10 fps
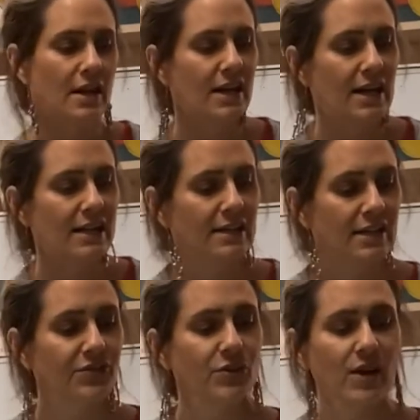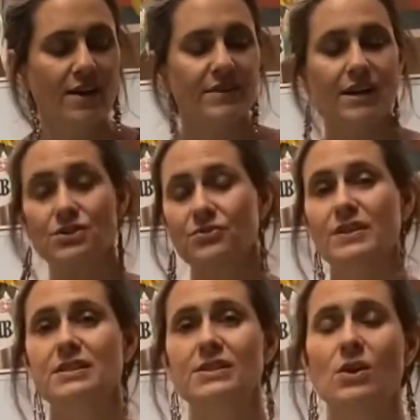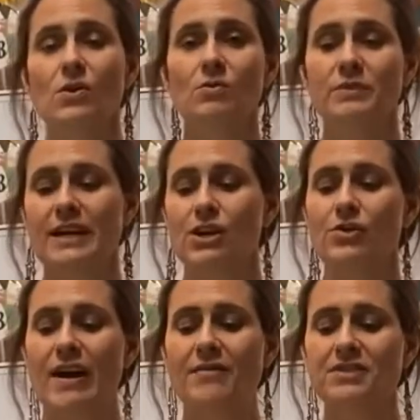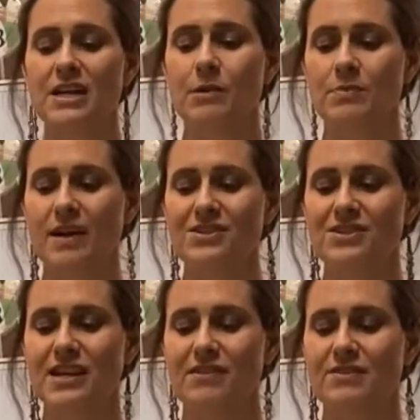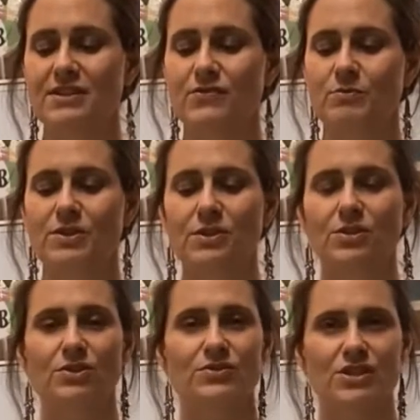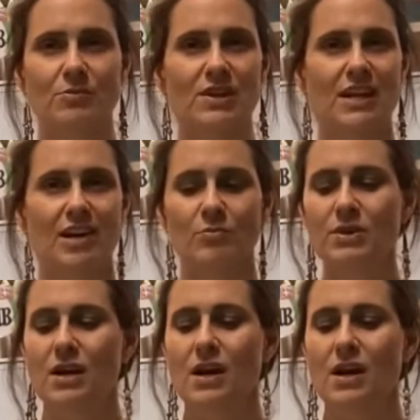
And if you have extra things at home like craft tape, I just have this from another summer camp.